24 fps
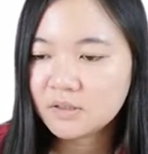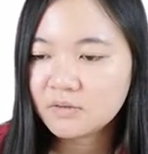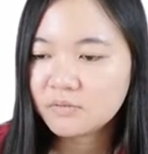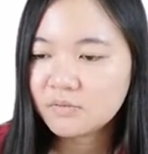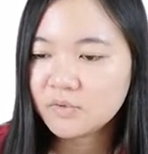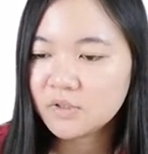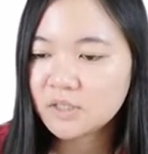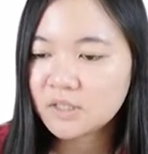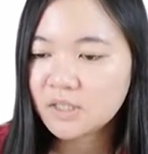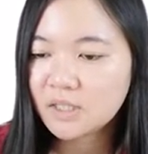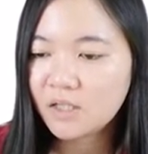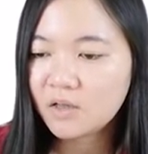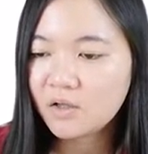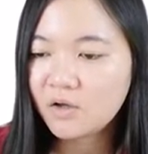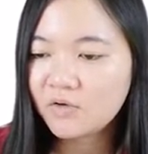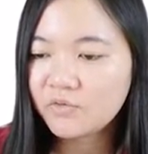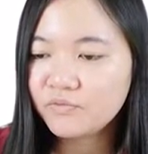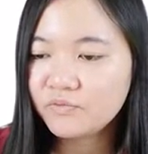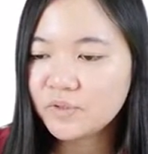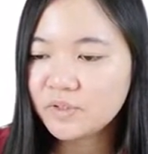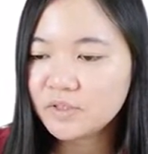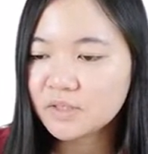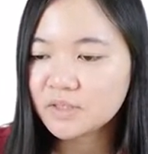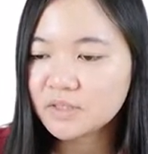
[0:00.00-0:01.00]
We start
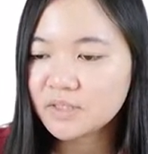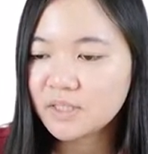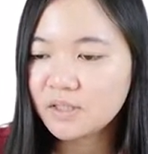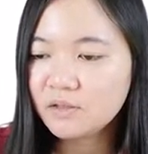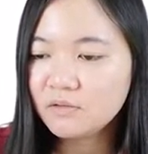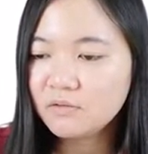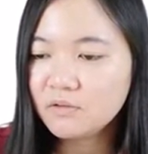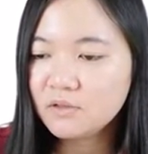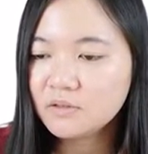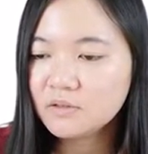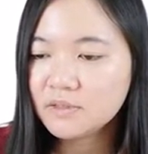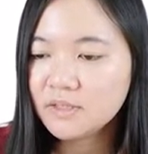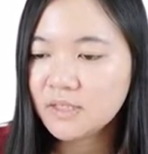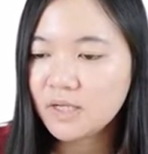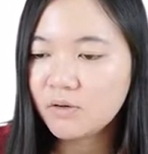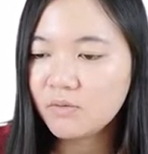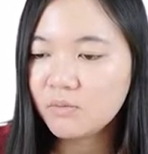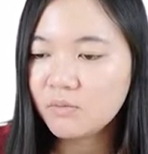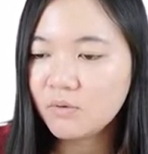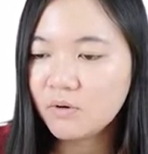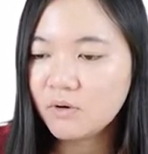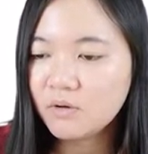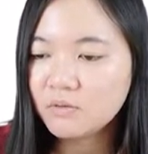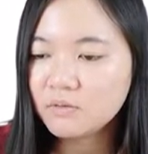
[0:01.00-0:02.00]
off with the cellulose cell
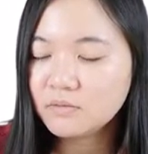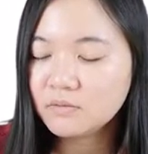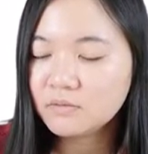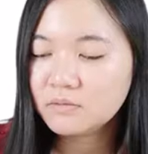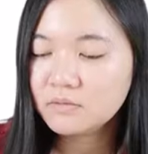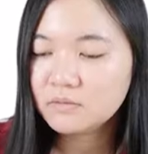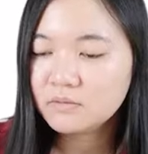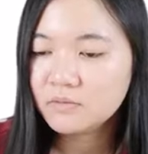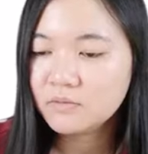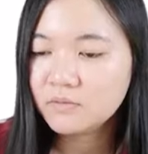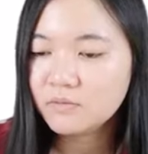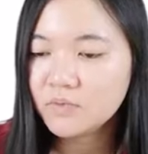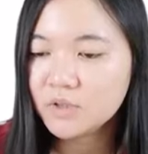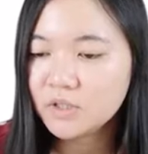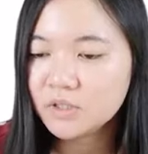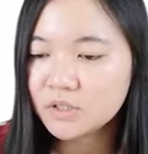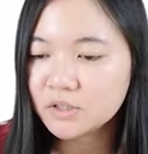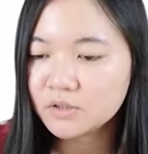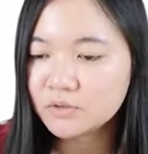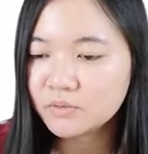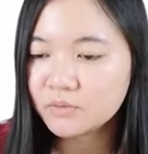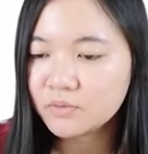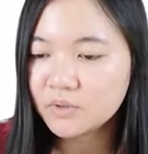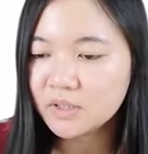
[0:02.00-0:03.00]
wall, which
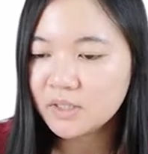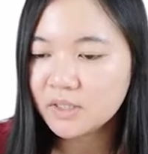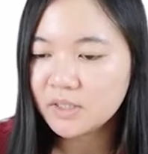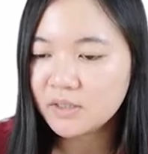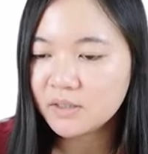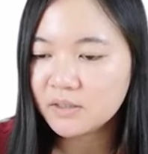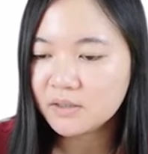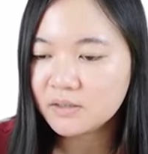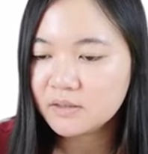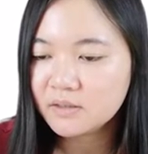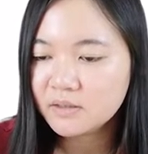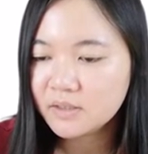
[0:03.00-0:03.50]
is over here.